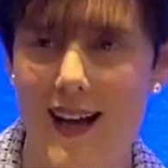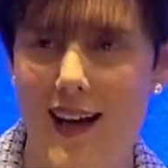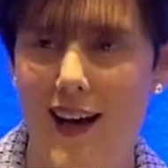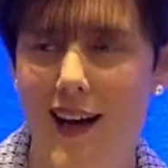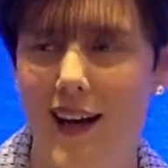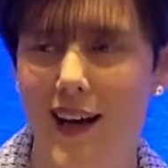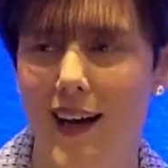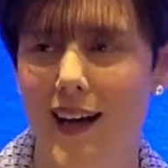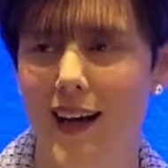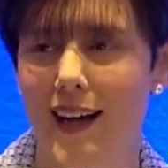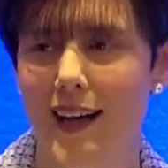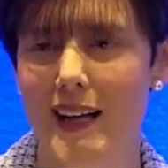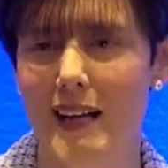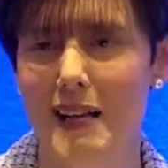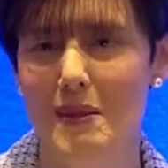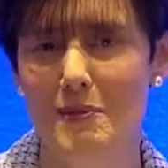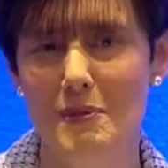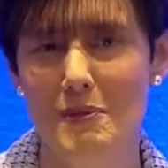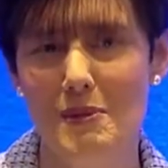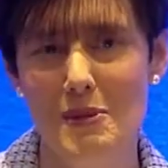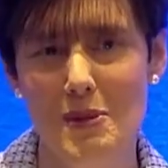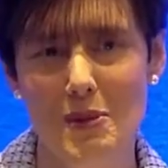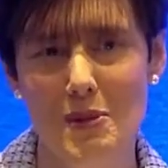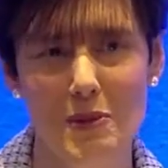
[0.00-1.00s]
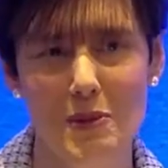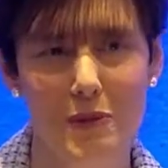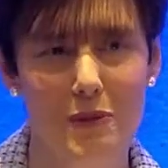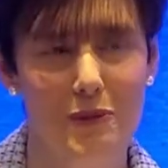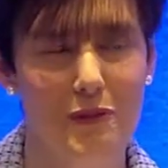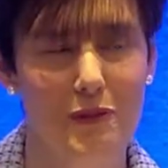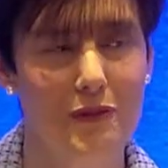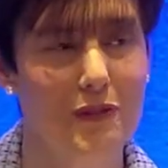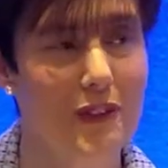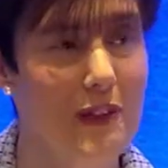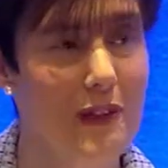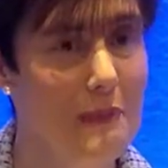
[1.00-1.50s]
I am so
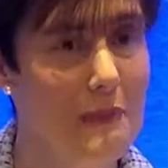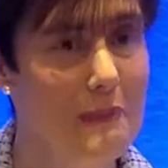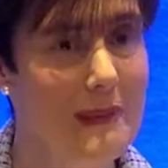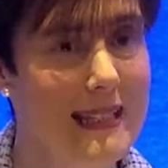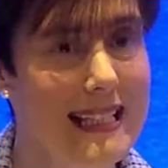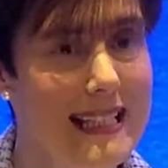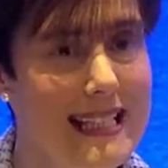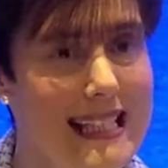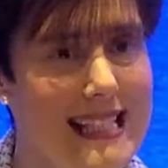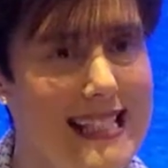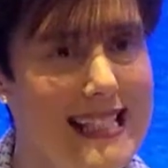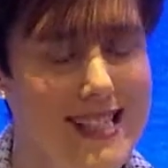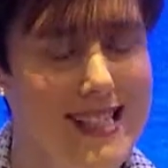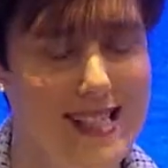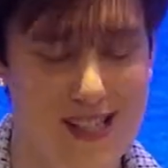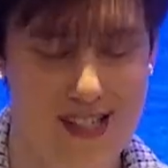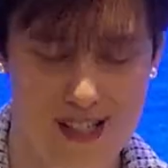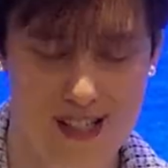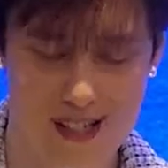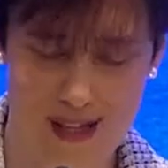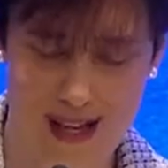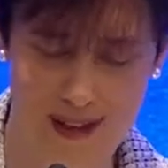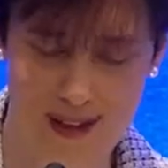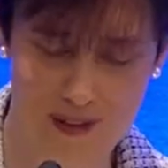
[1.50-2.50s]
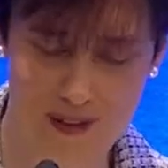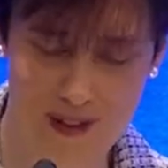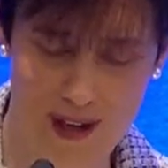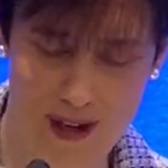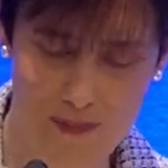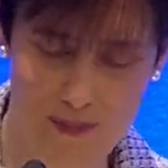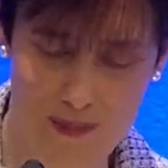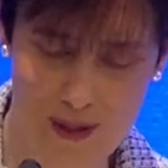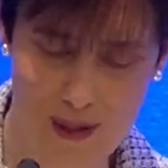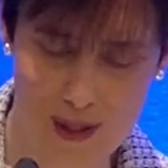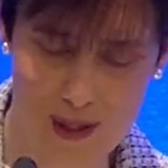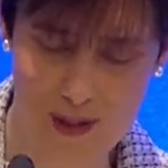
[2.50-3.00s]
very pleased to have the
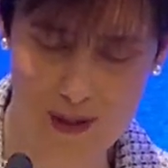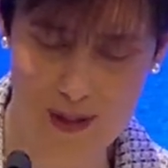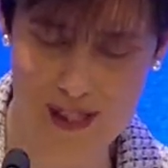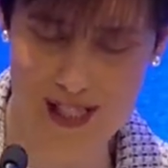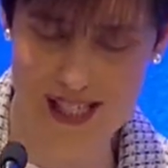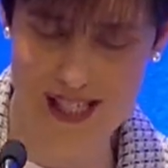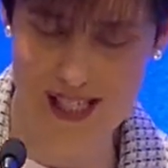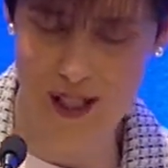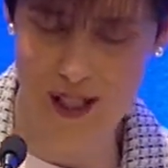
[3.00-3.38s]
opportunity to be